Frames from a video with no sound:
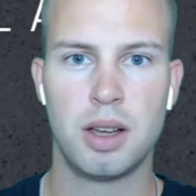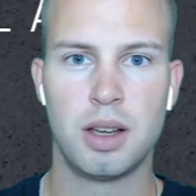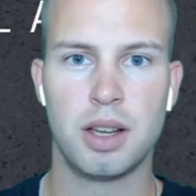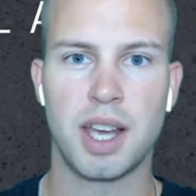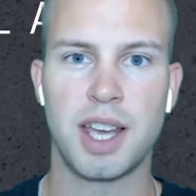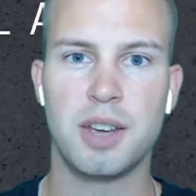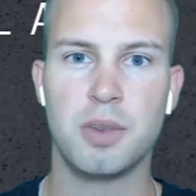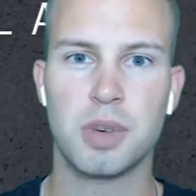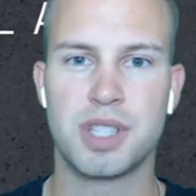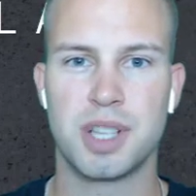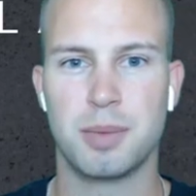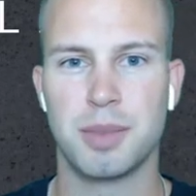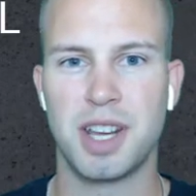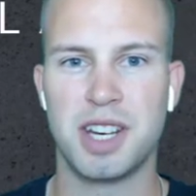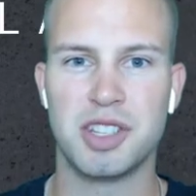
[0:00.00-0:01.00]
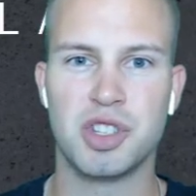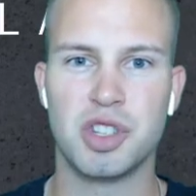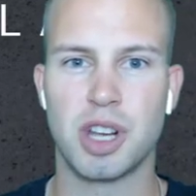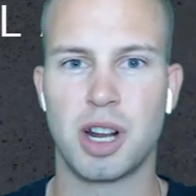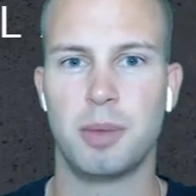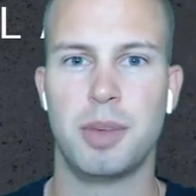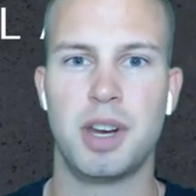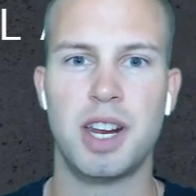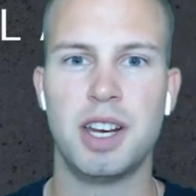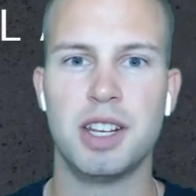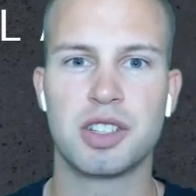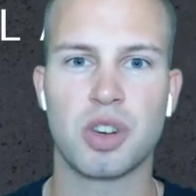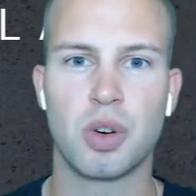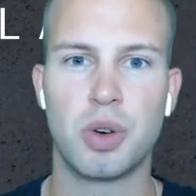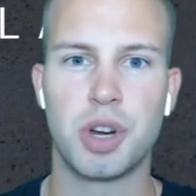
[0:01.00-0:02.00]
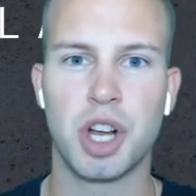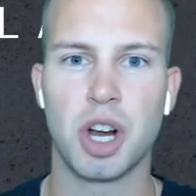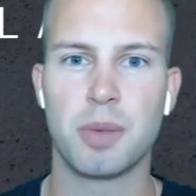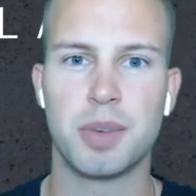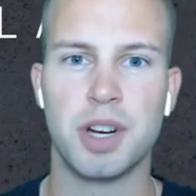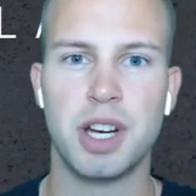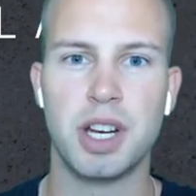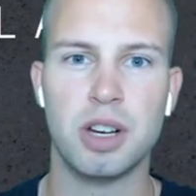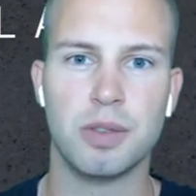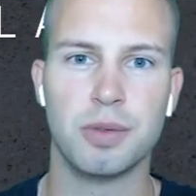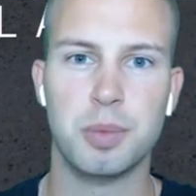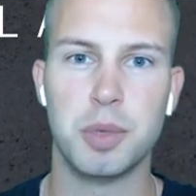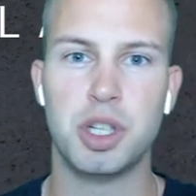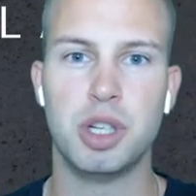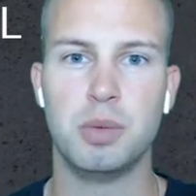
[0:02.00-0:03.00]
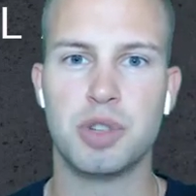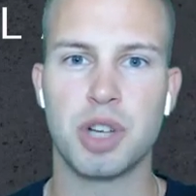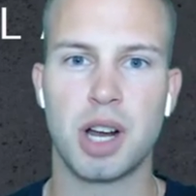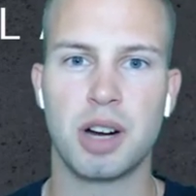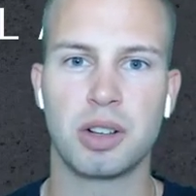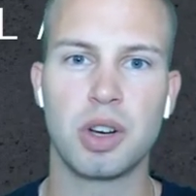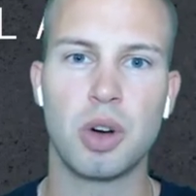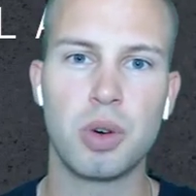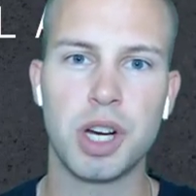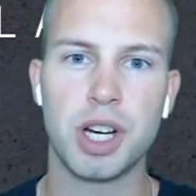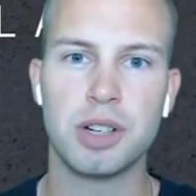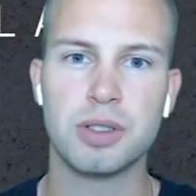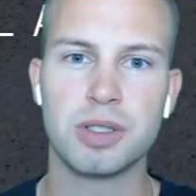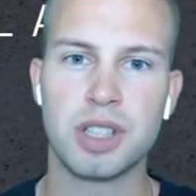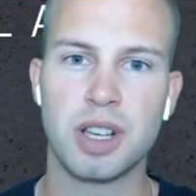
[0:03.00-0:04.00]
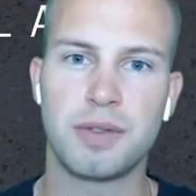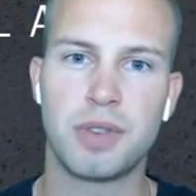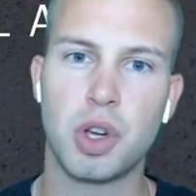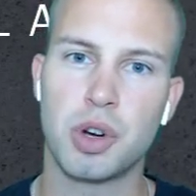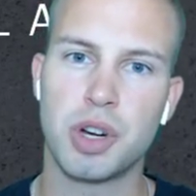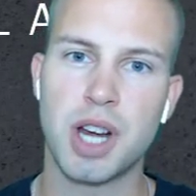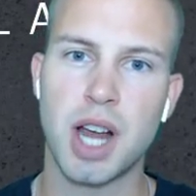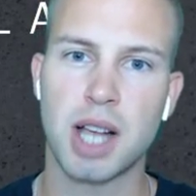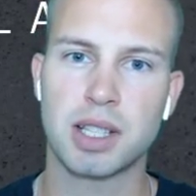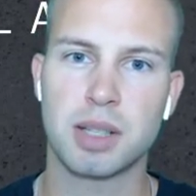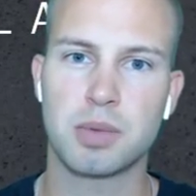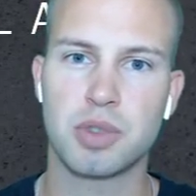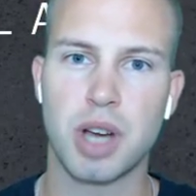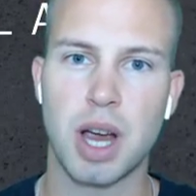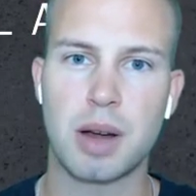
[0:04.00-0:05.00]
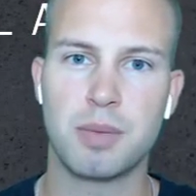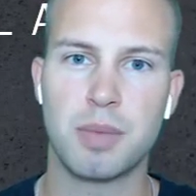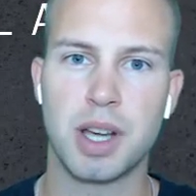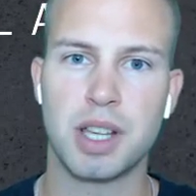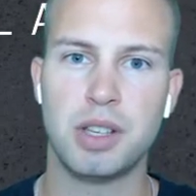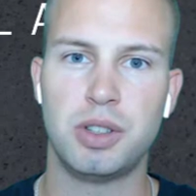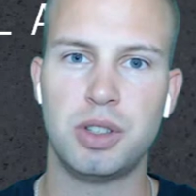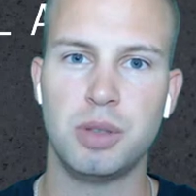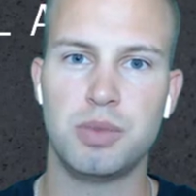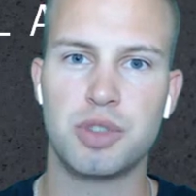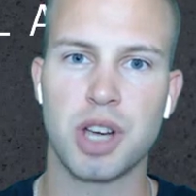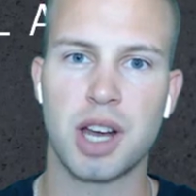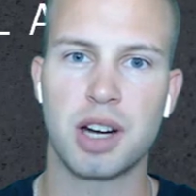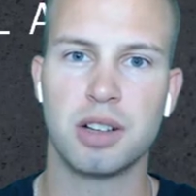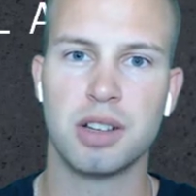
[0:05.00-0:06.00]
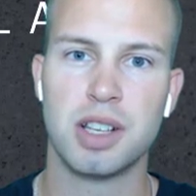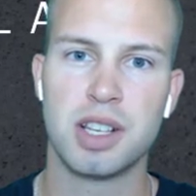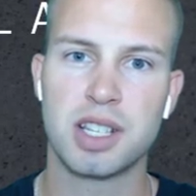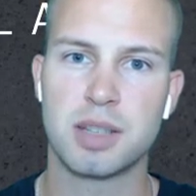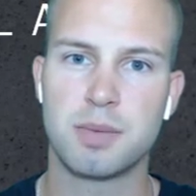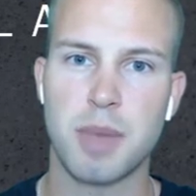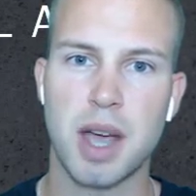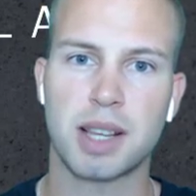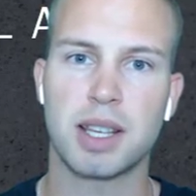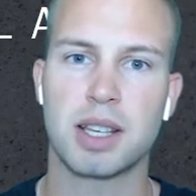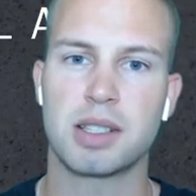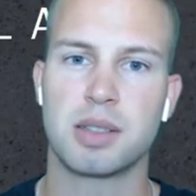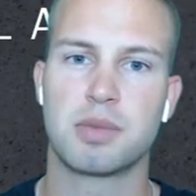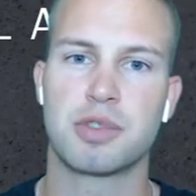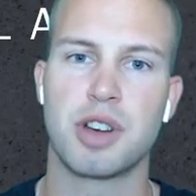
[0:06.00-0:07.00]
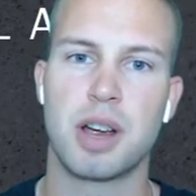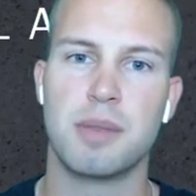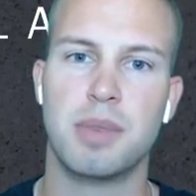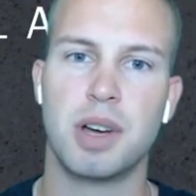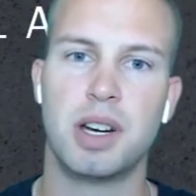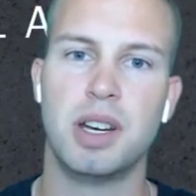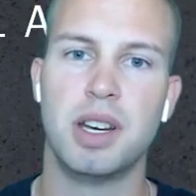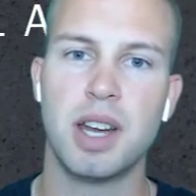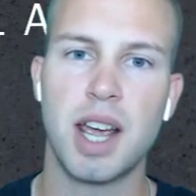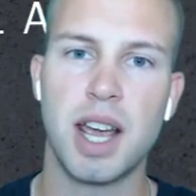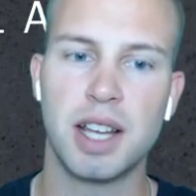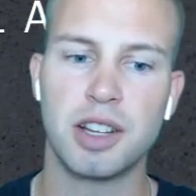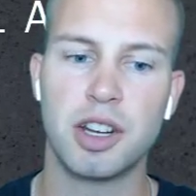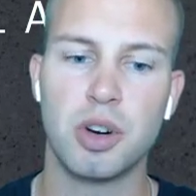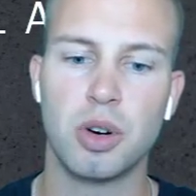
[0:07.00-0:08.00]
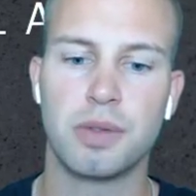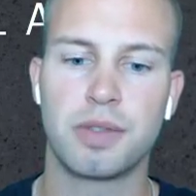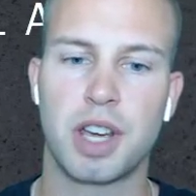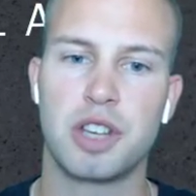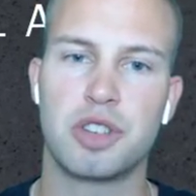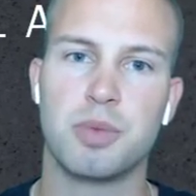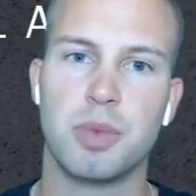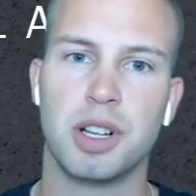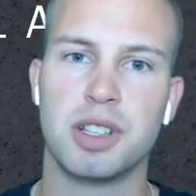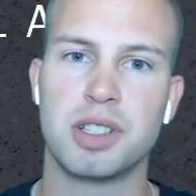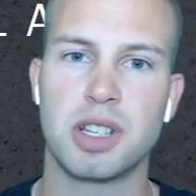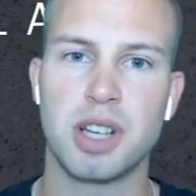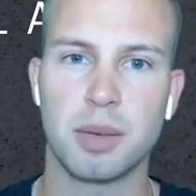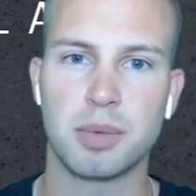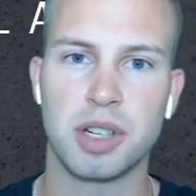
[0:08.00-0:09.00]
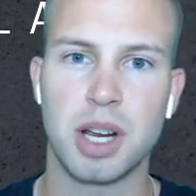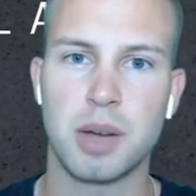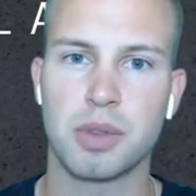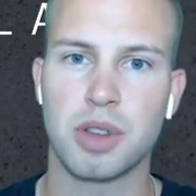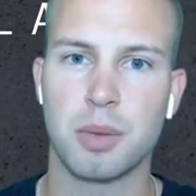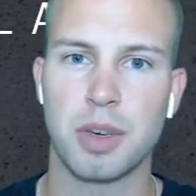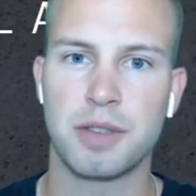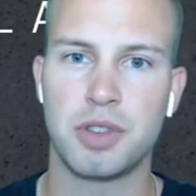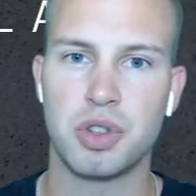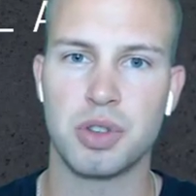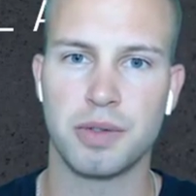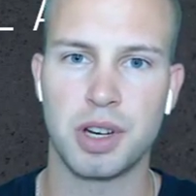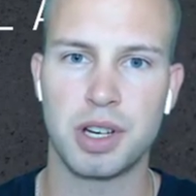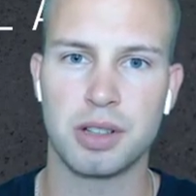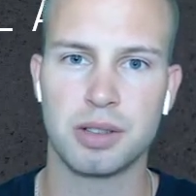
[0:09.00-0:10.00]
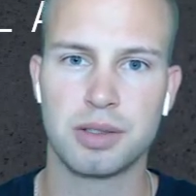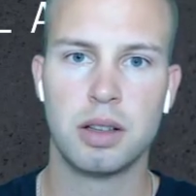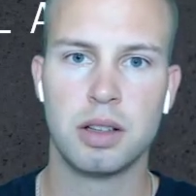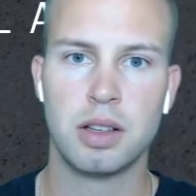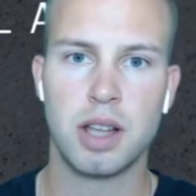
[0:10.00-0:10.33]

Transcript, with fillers: Hey, what's up, ladies and gentlemen? It is Kody Karppinen here from the YouTube channel Kody Knows. If you are not subscribed to my YouTube channel, smack that subscribe button and the notification bell to stay up to date with all my future videos.